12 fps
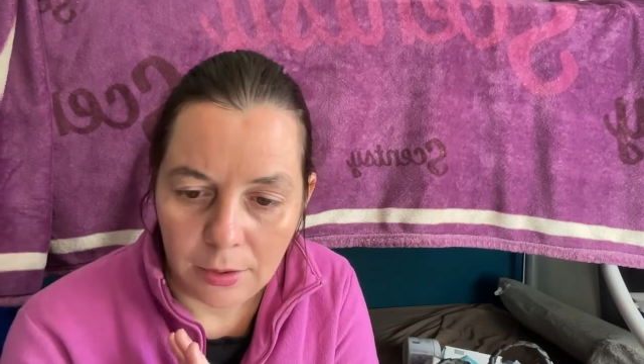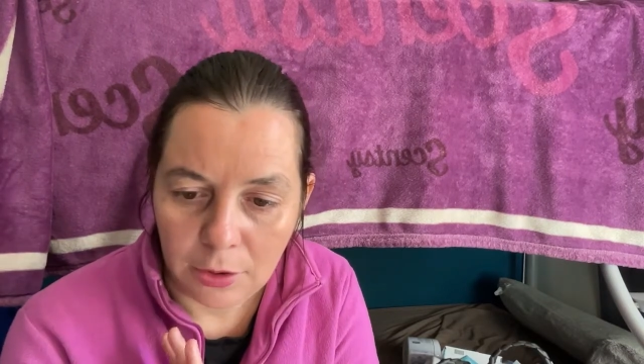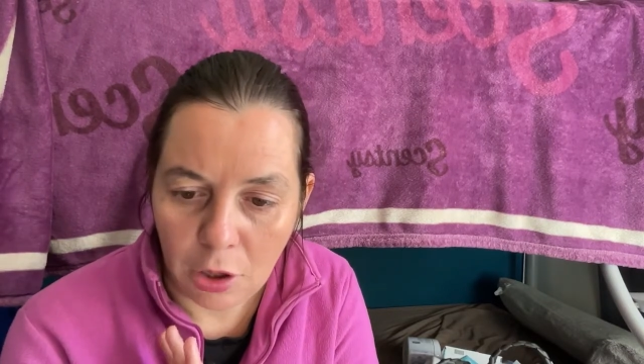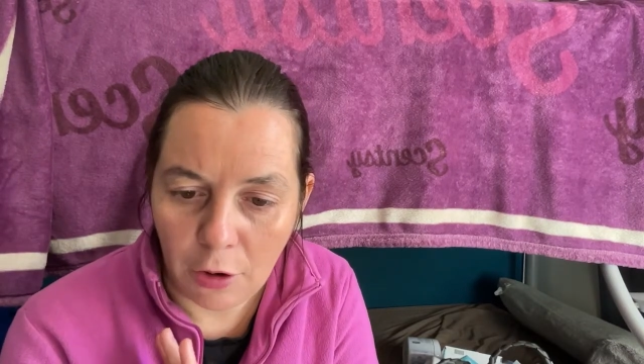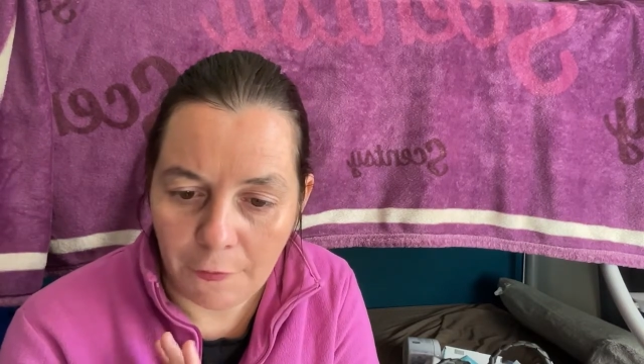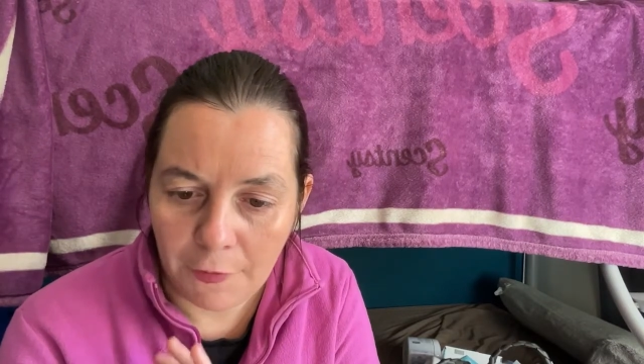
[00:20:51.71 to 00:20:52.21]

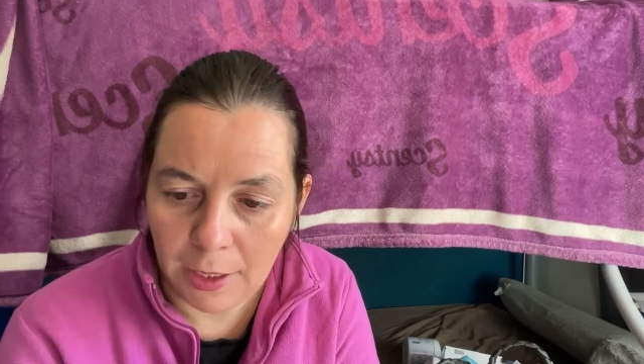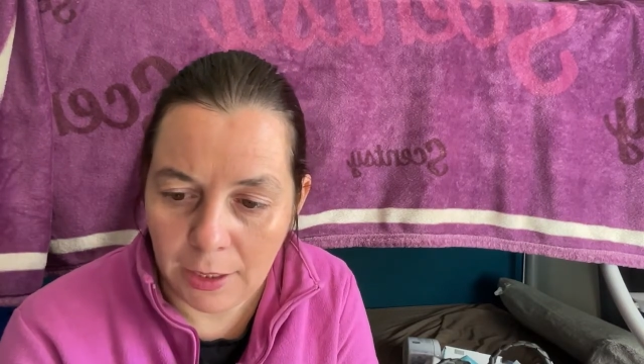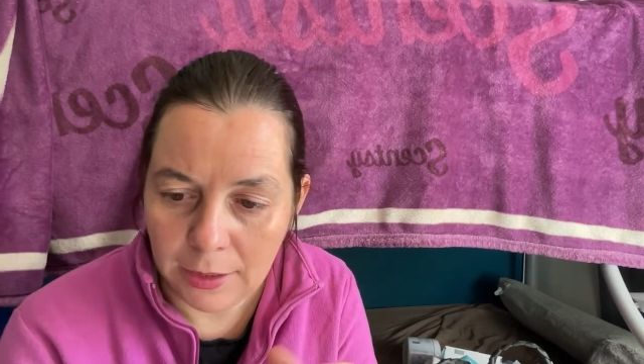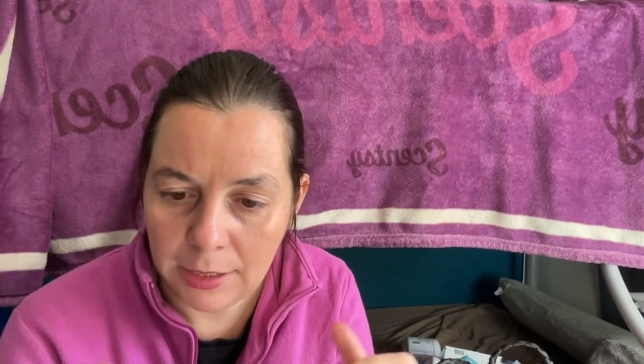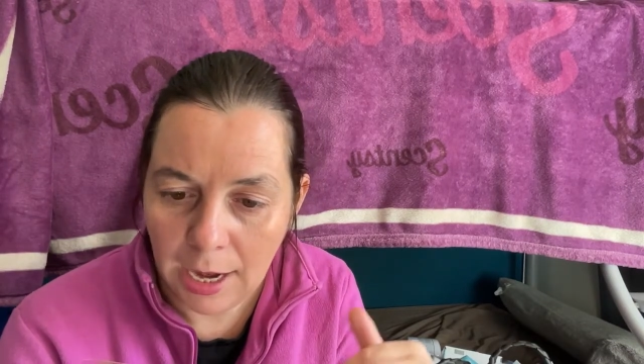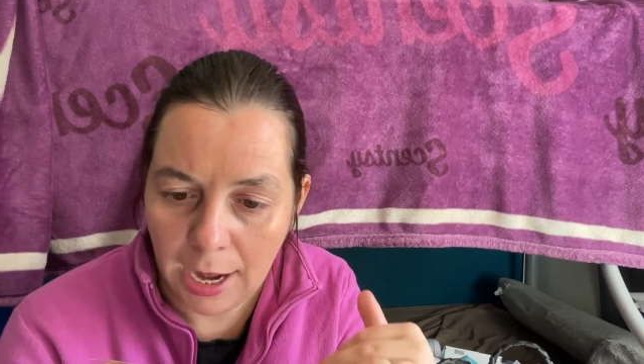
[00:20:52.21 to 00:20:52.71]
Toffee
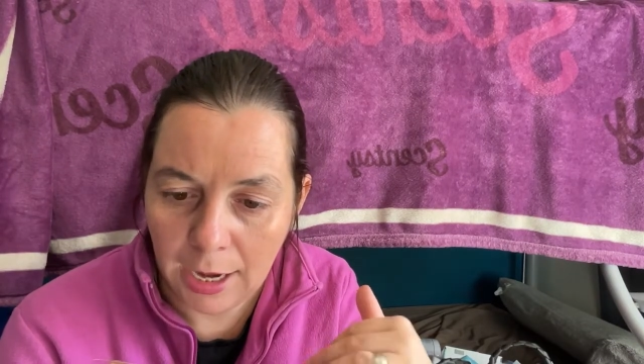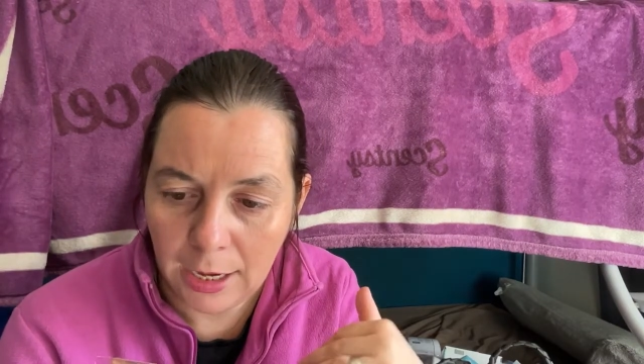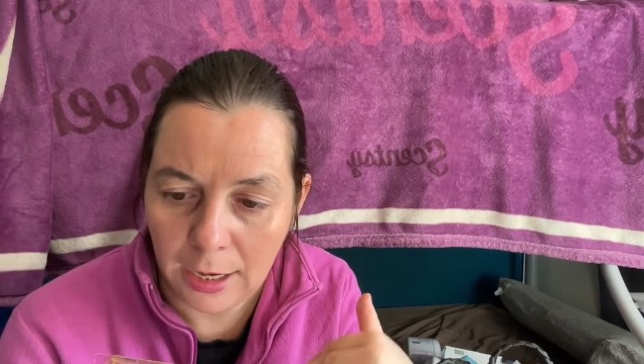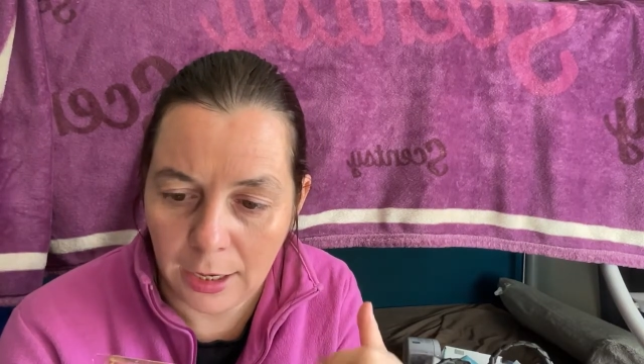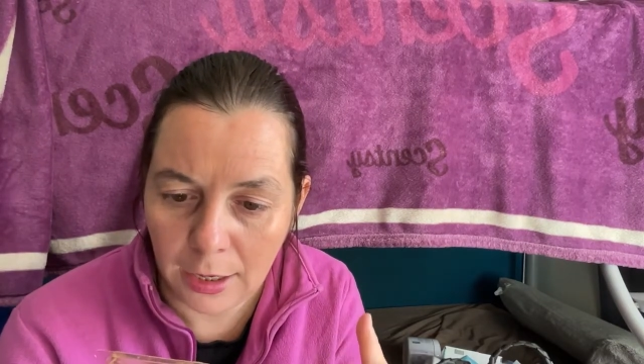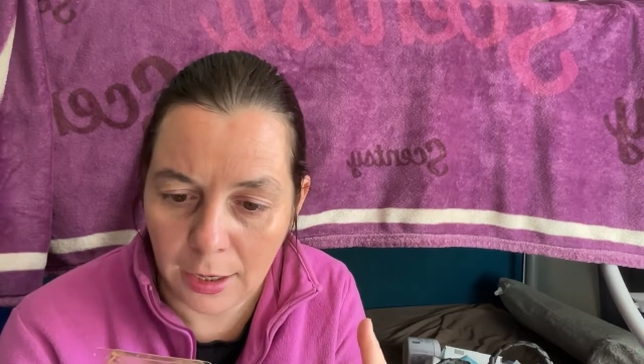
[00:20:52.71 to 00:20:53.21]

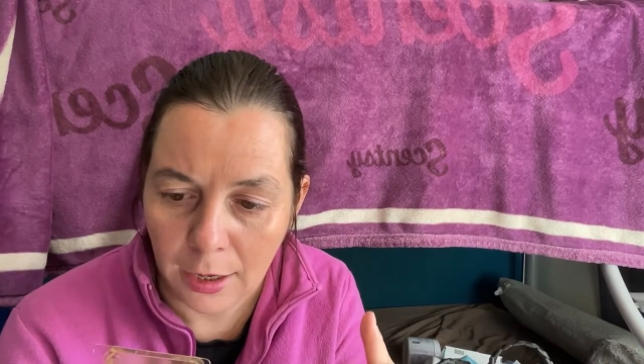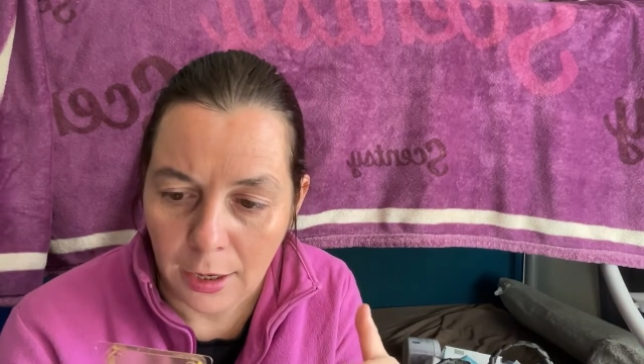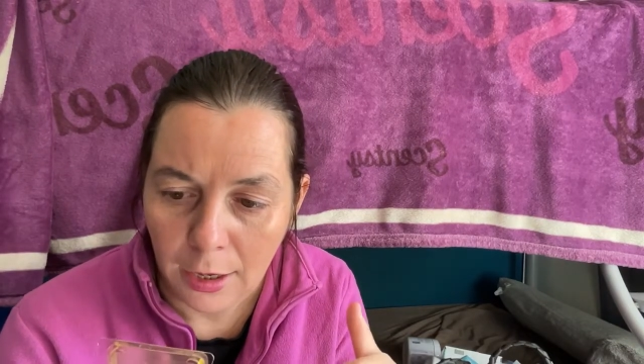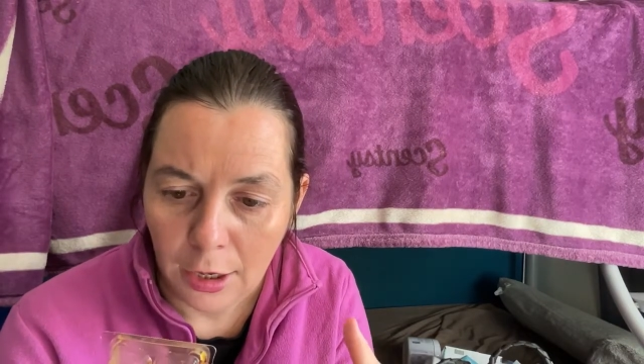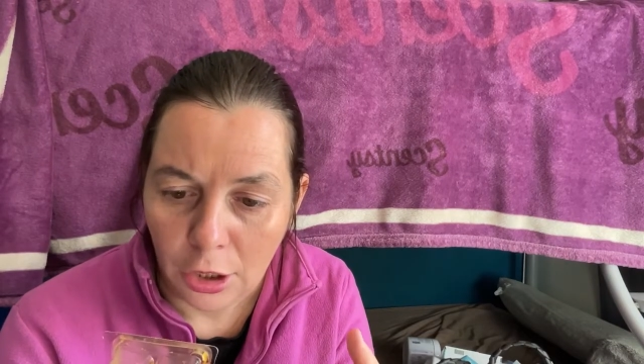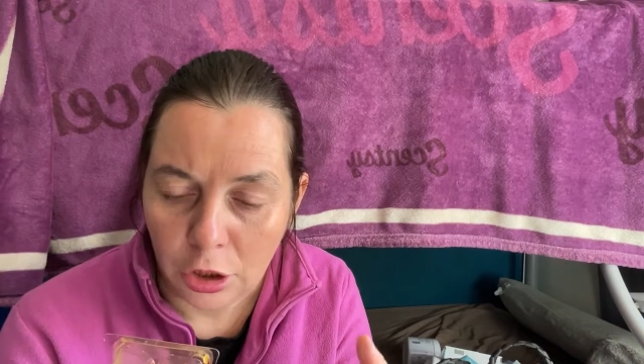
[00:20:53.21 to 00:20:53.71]
taken
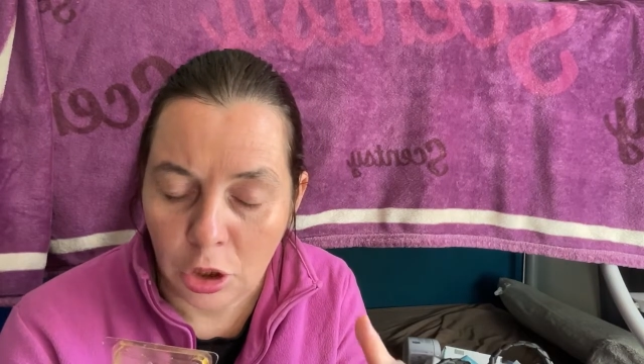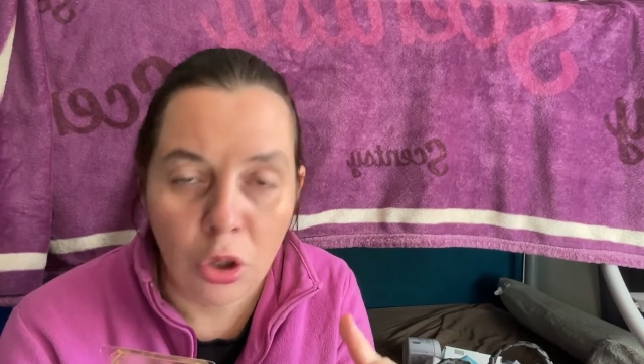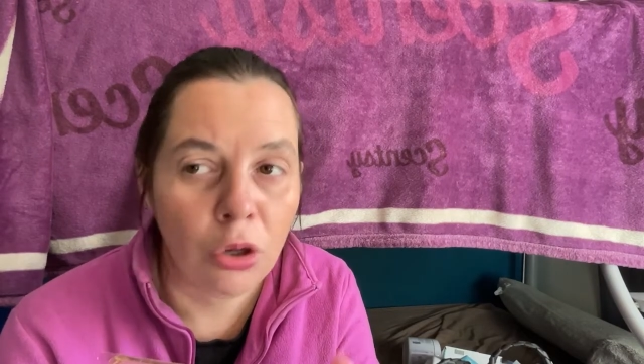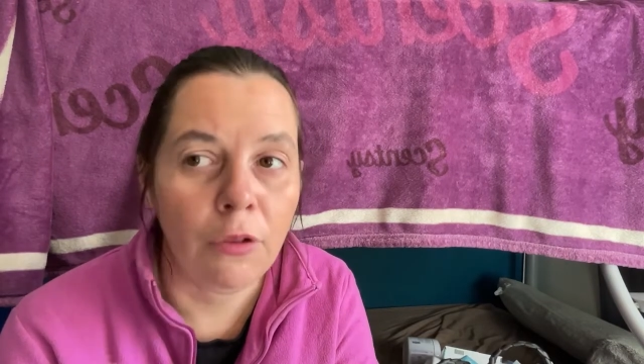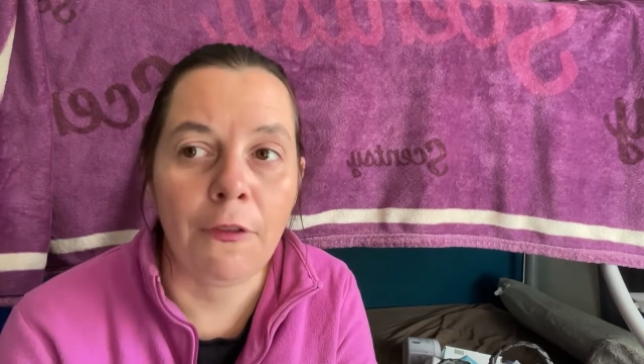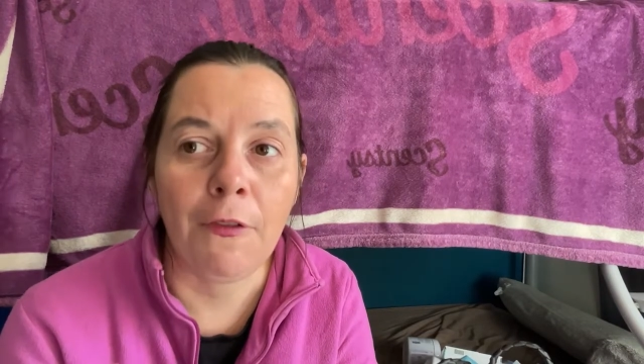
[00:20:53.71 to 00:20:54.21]

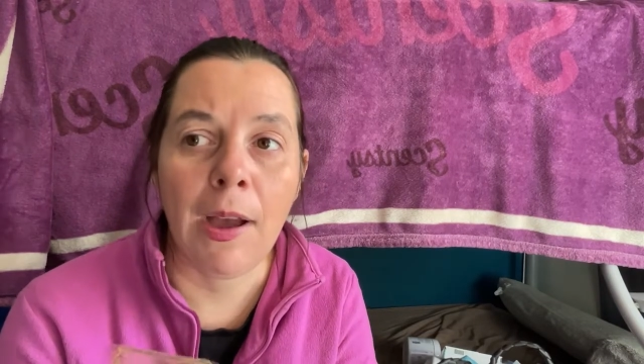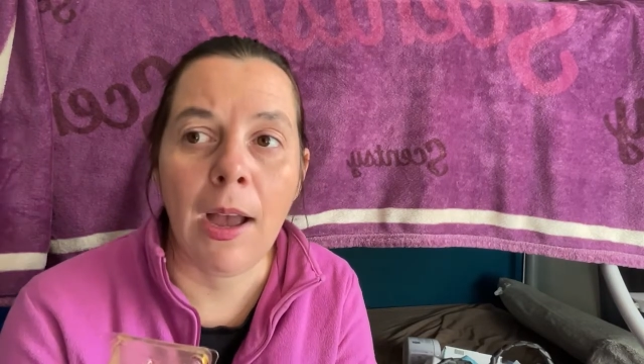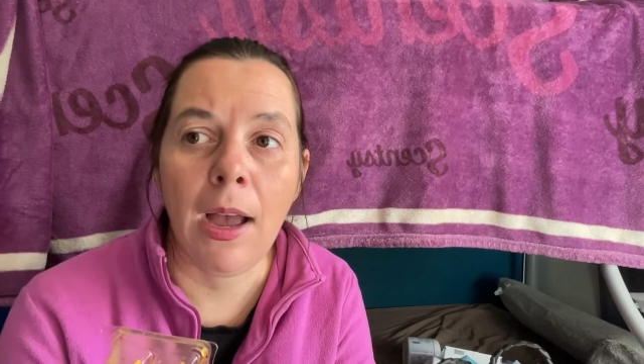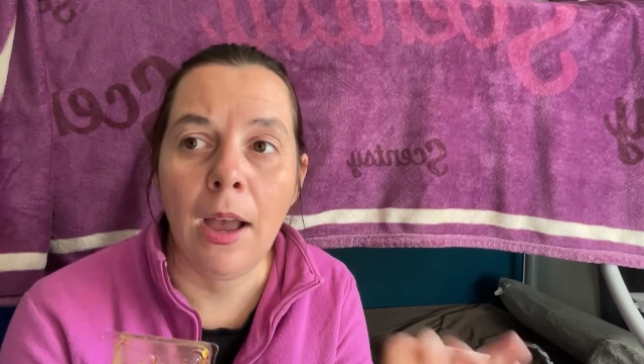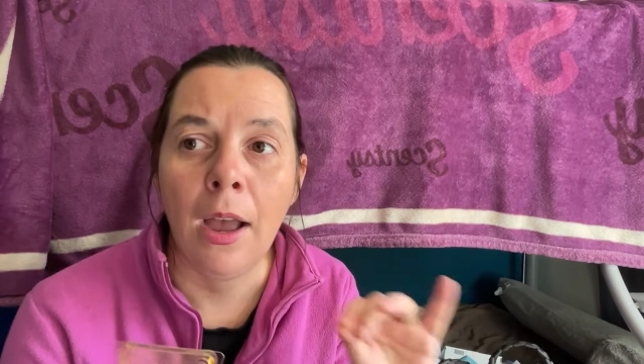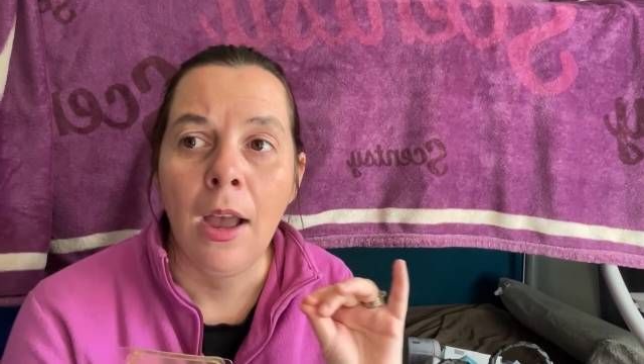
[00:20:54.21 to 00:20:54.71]
too
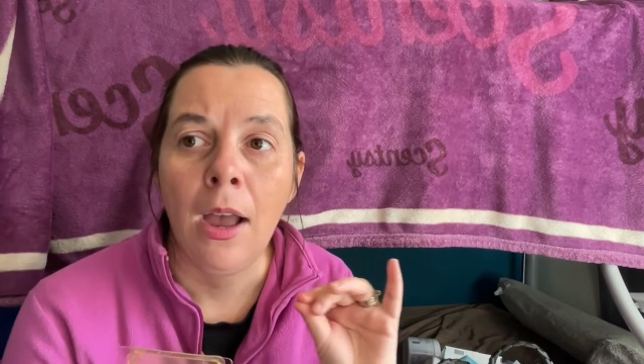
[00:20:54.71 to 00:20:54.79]
far,